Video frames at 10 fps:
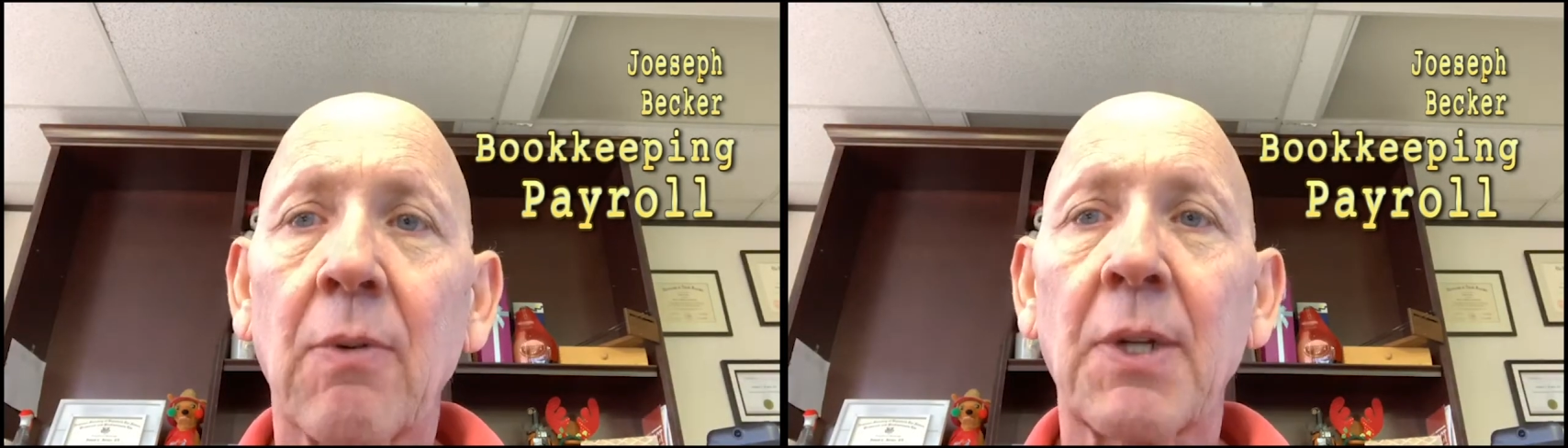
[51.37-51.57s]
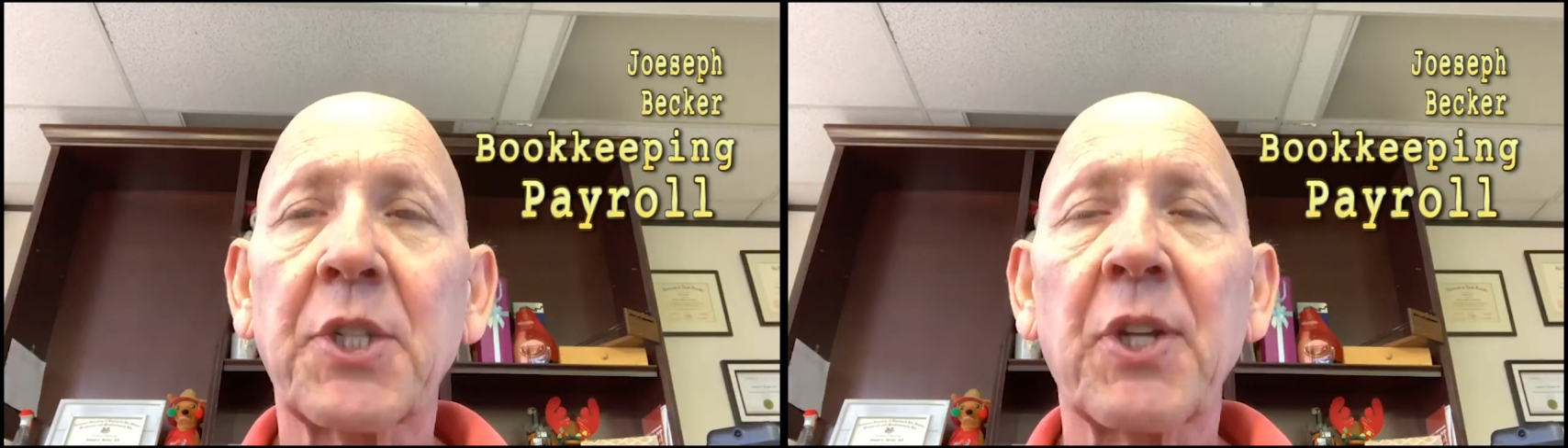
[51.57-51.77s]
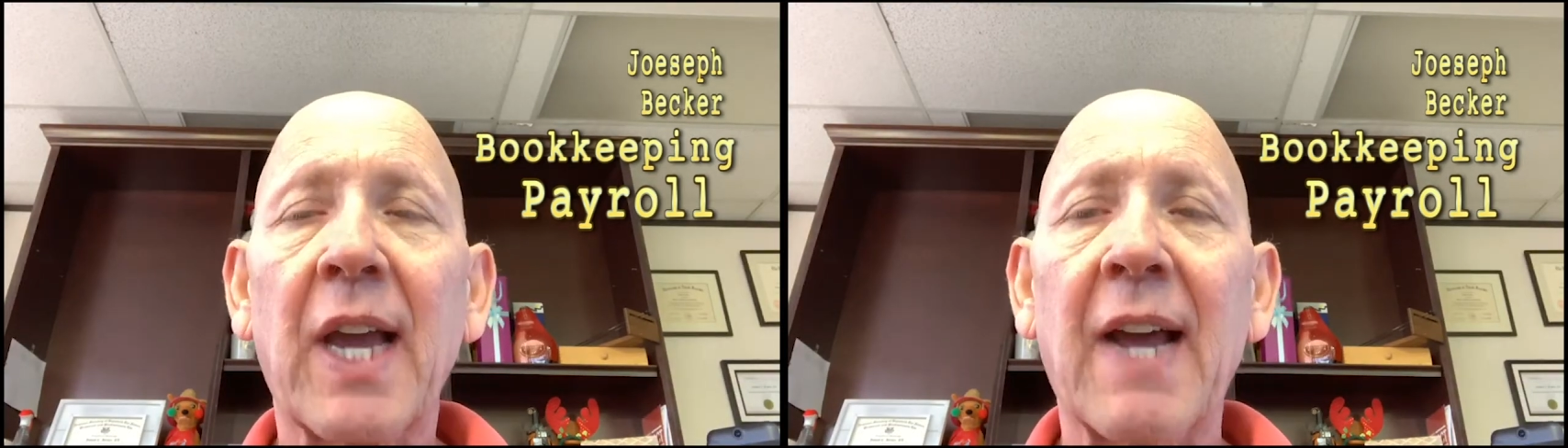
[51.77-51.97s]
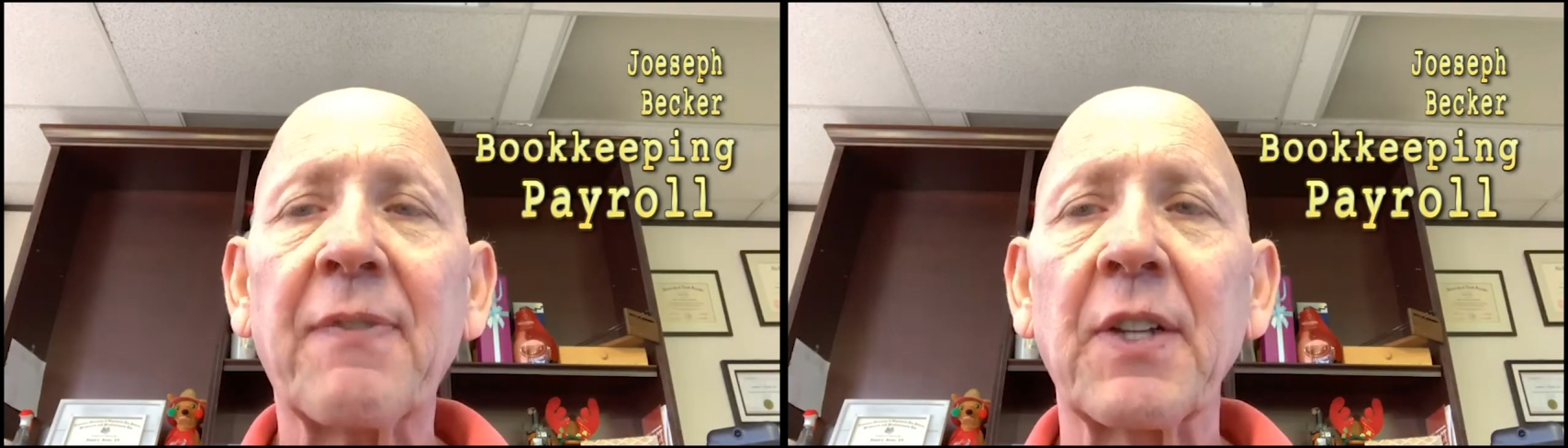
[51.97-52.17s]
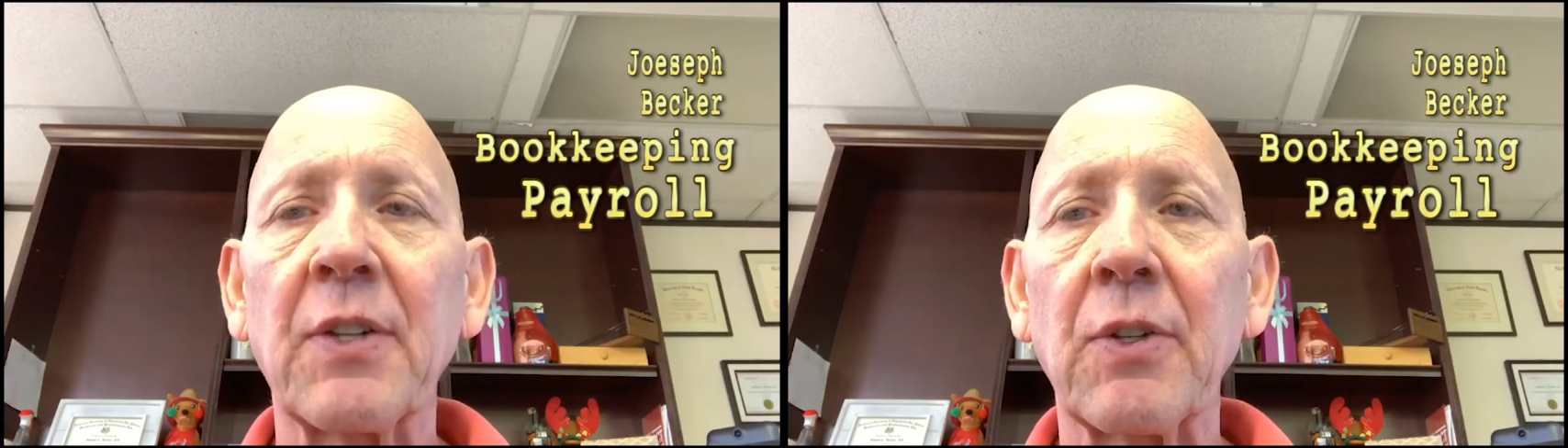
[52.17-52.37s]
What you
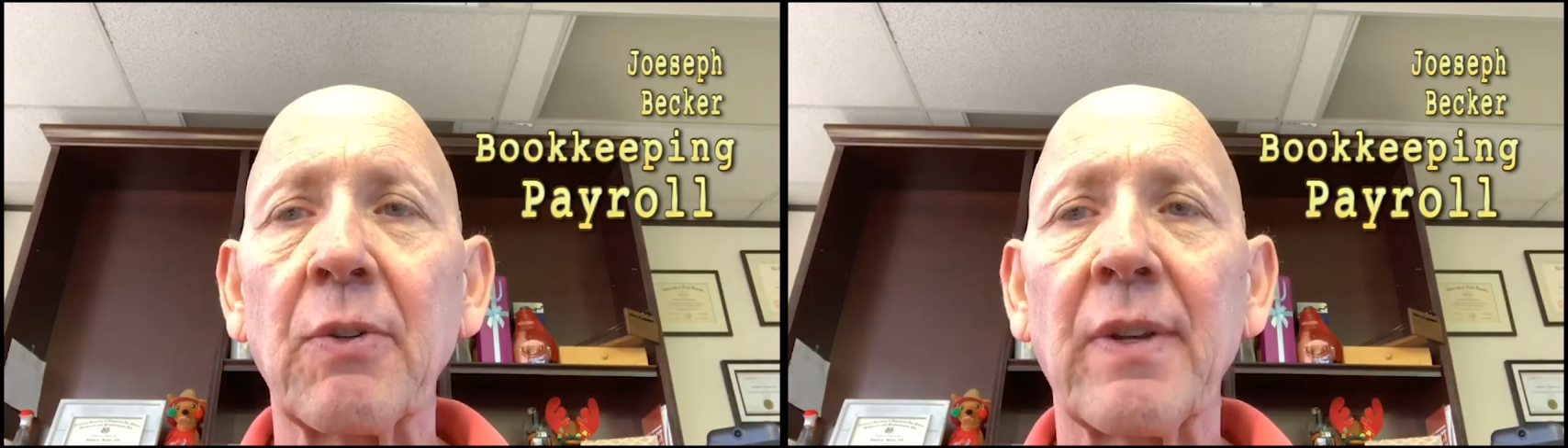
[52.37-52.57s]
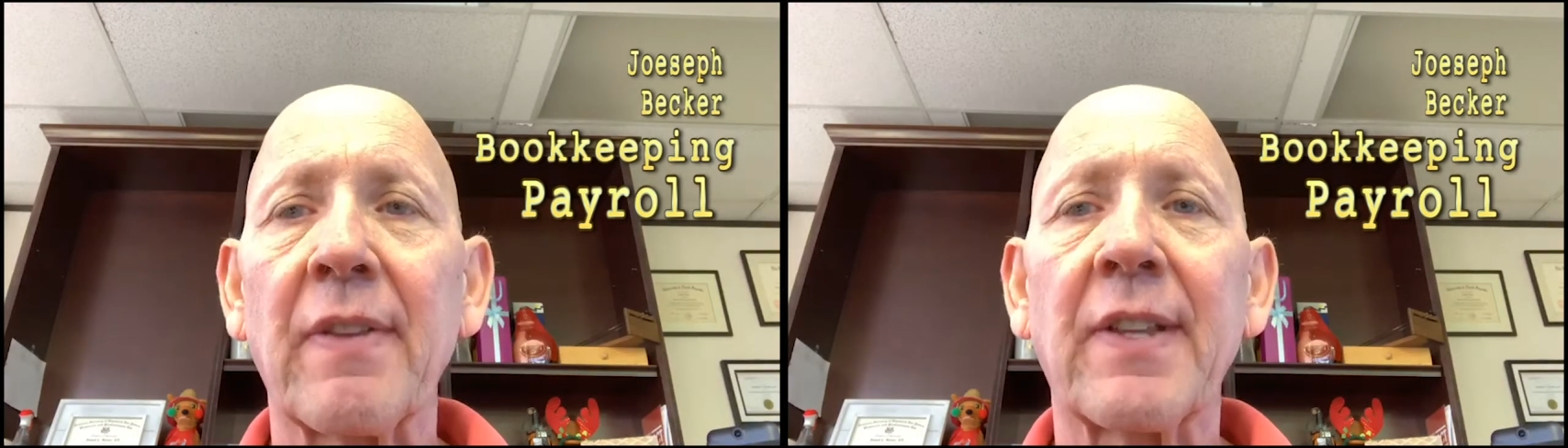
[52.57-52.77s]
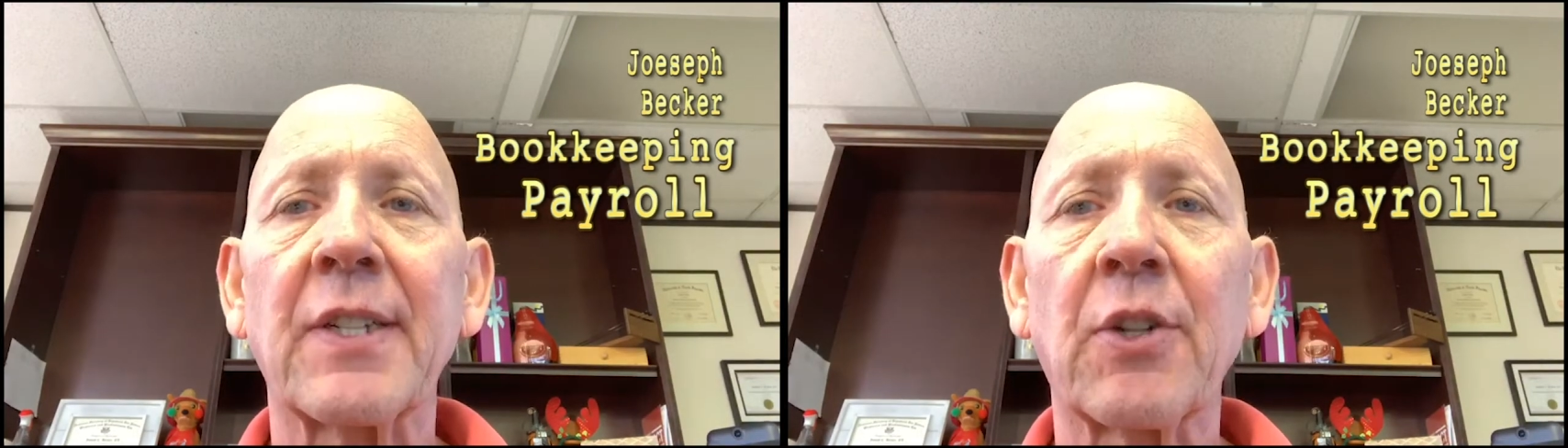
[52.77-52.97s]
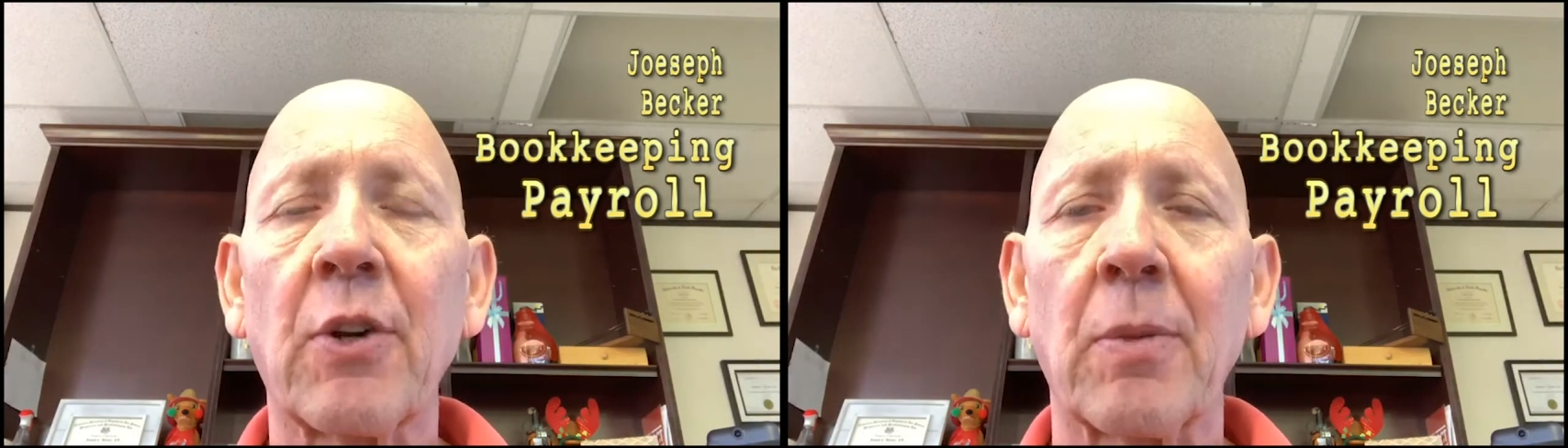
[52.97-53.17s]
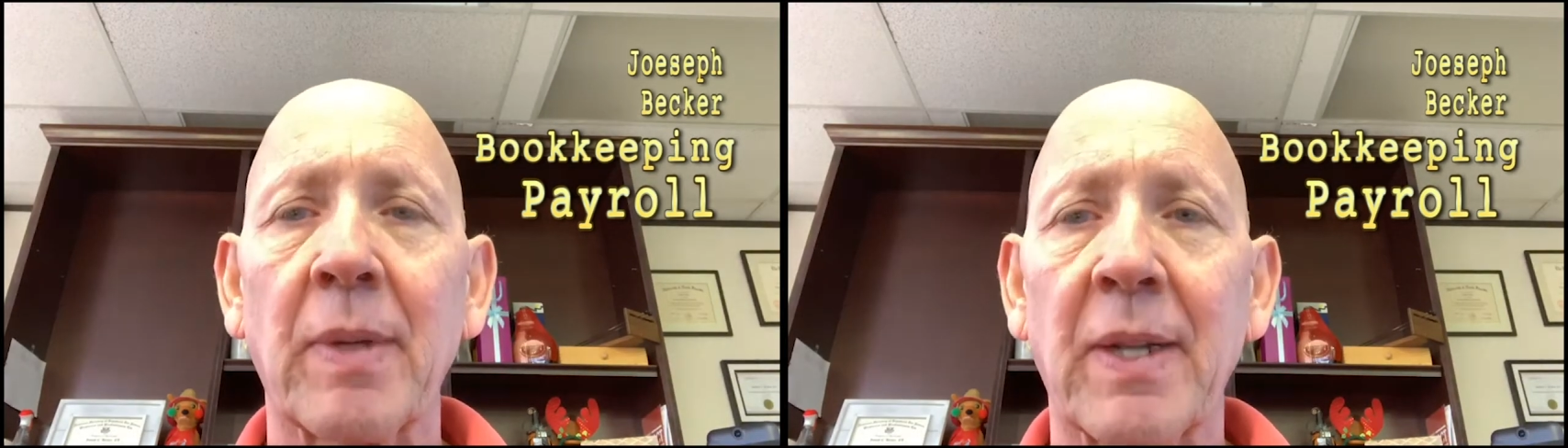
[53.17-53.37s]
have to do is
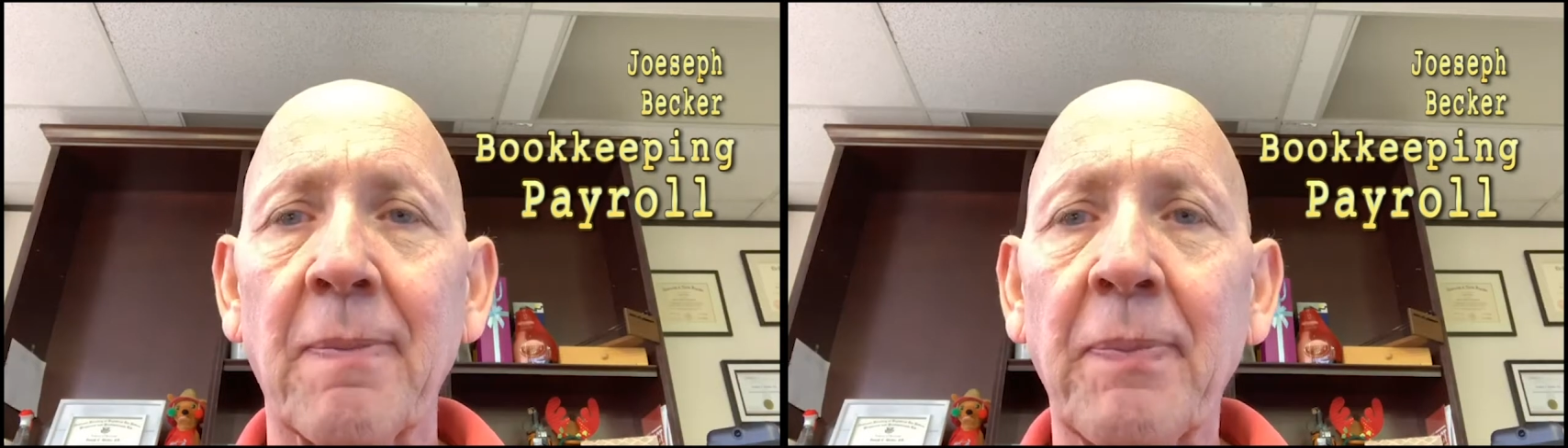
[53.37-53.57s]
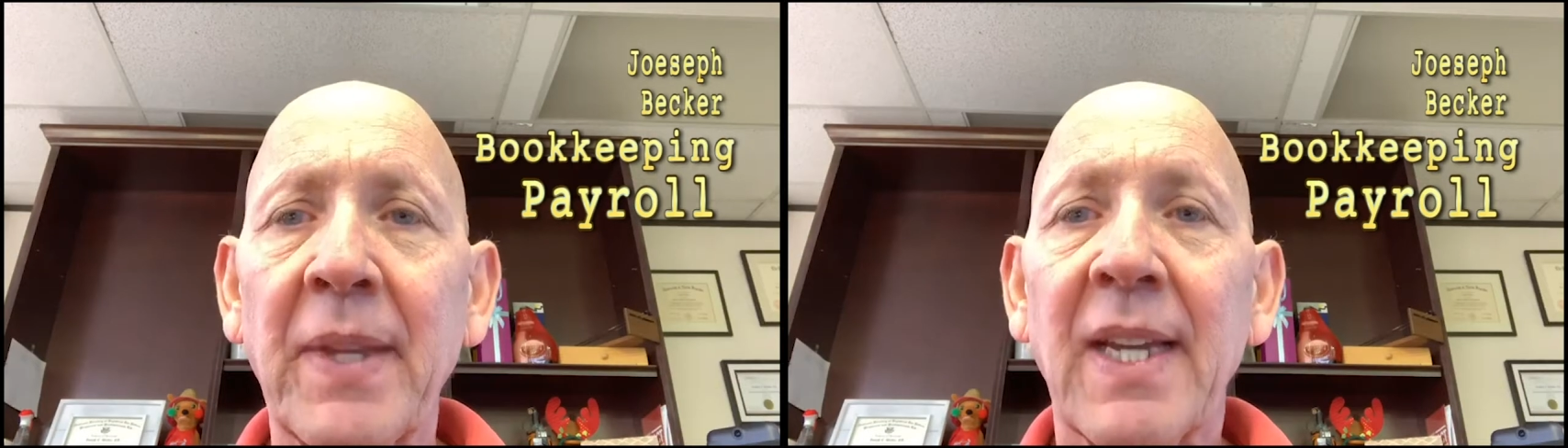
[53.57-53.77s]
determine